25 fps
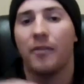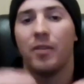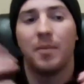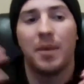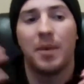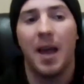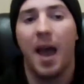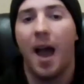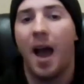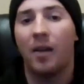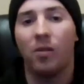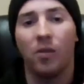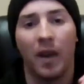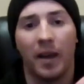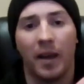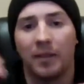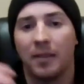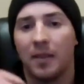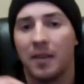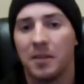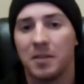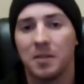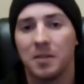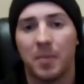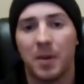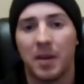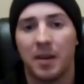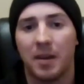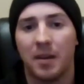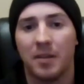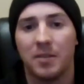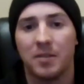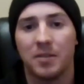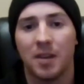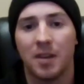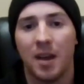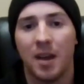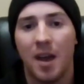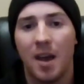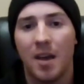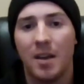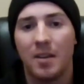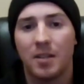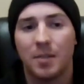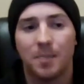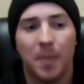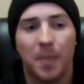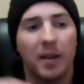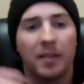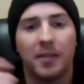are having to be had like this, because
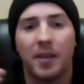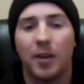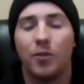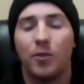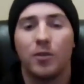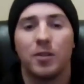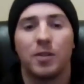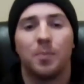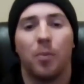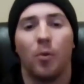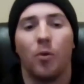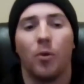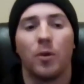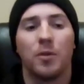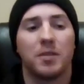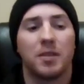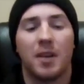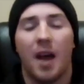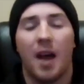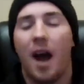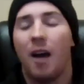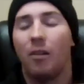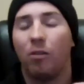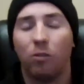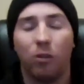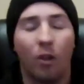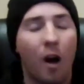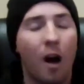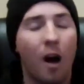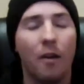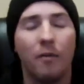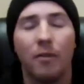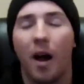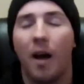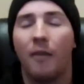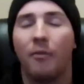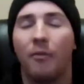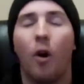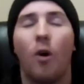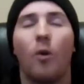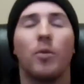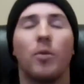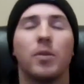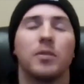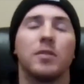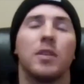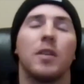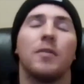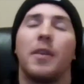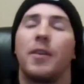spectator sports, and I've
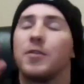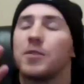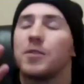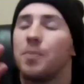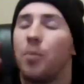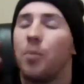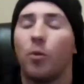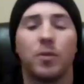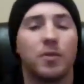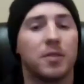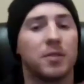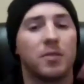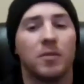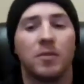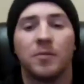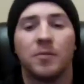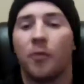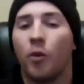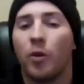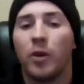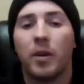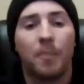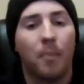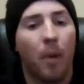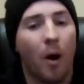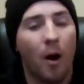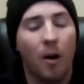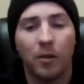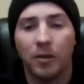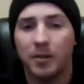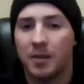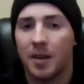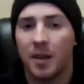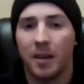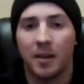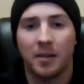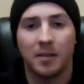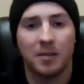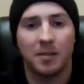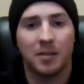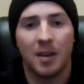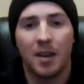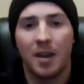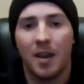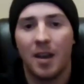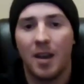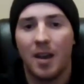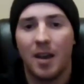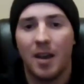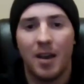always loved how sports has avoided
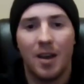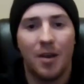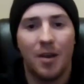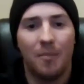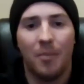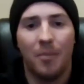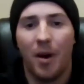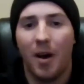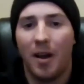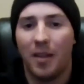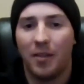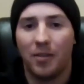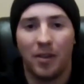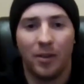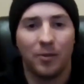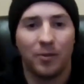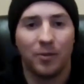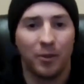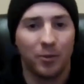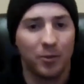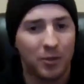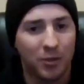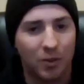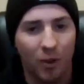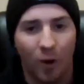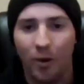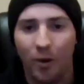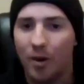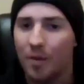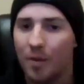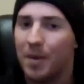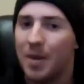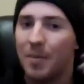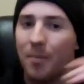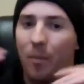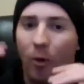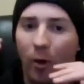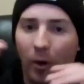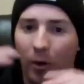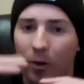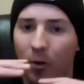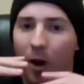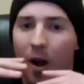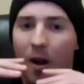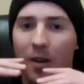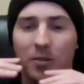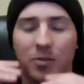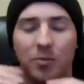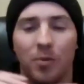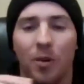politics, but there's starting to be more
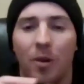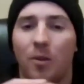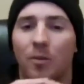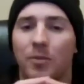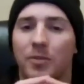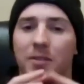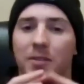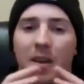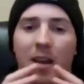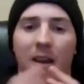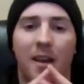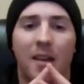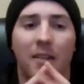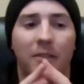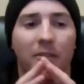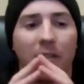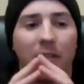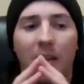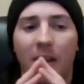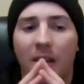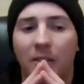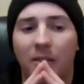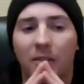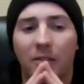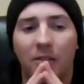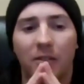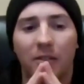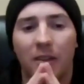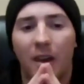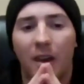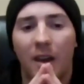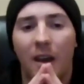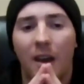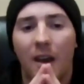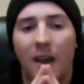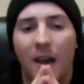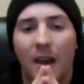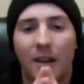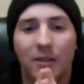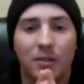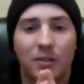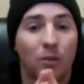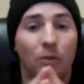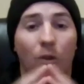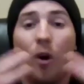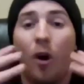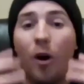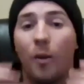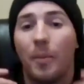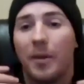crossroads, and it's
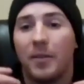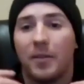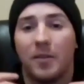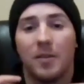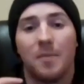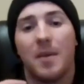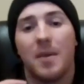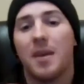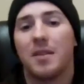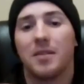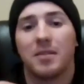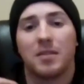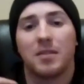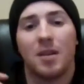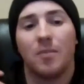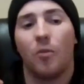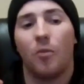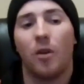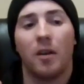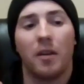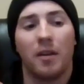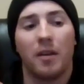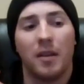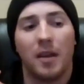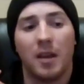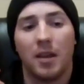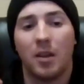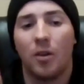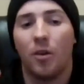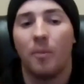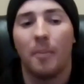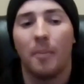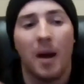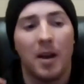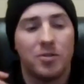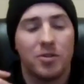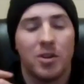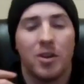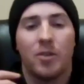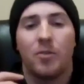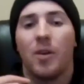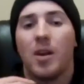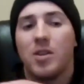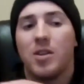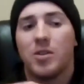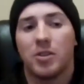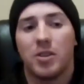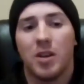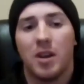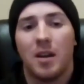alarming to me as someone, in my
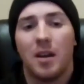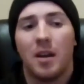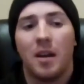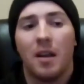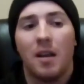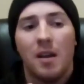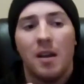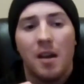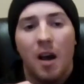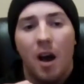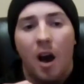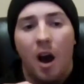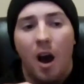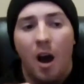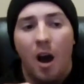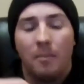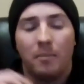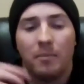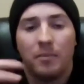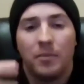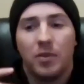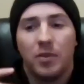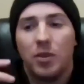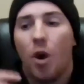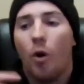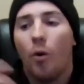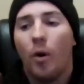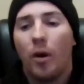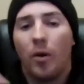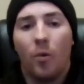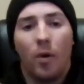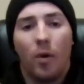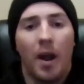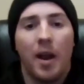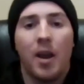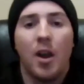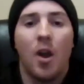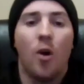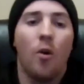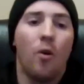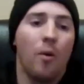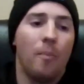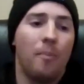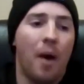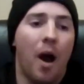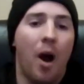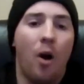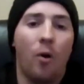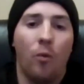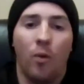generation, knowing what I know
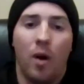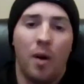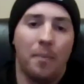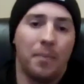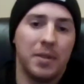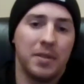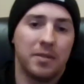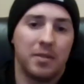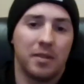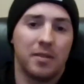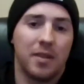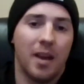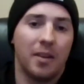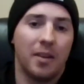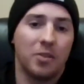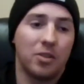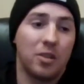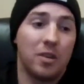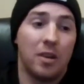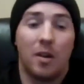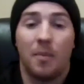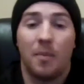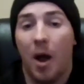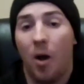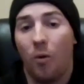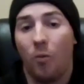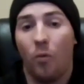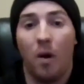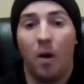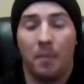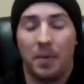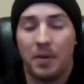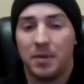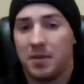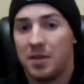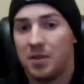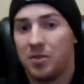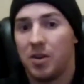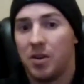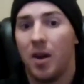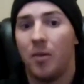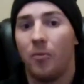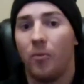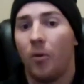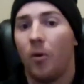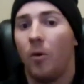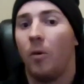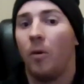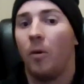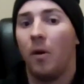about weapons detection and about weapons in
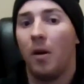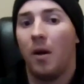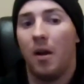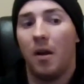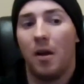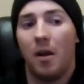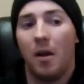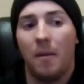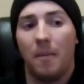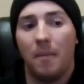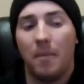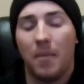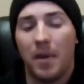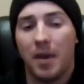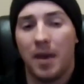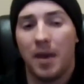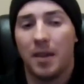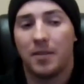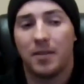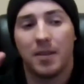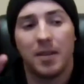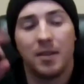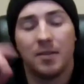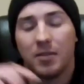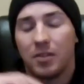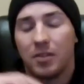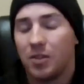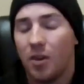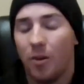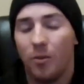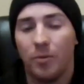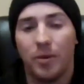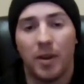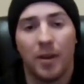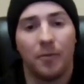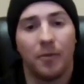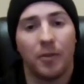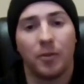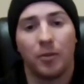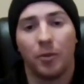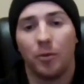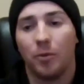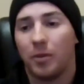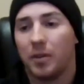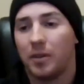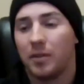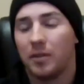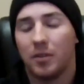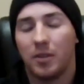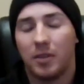general. It's so
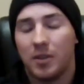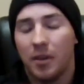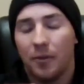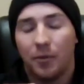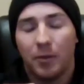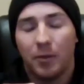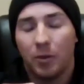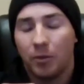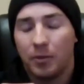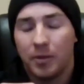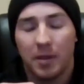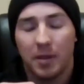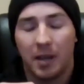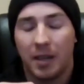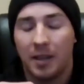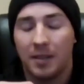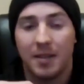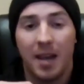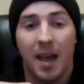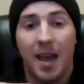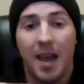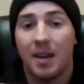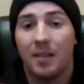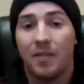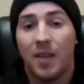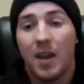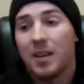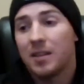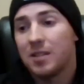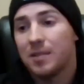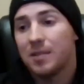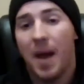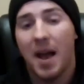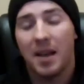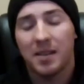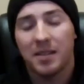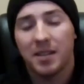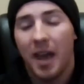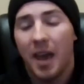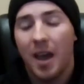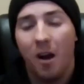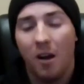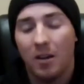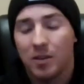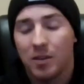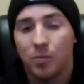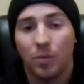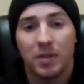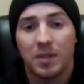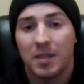difficult to contain, and then it's mass
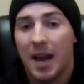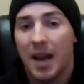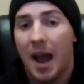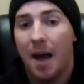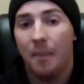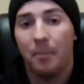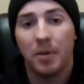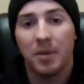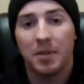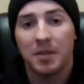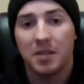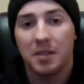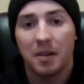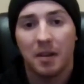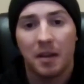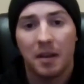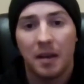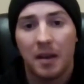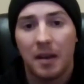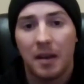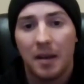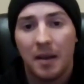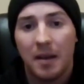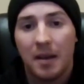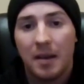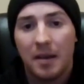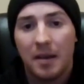chaos once it happens.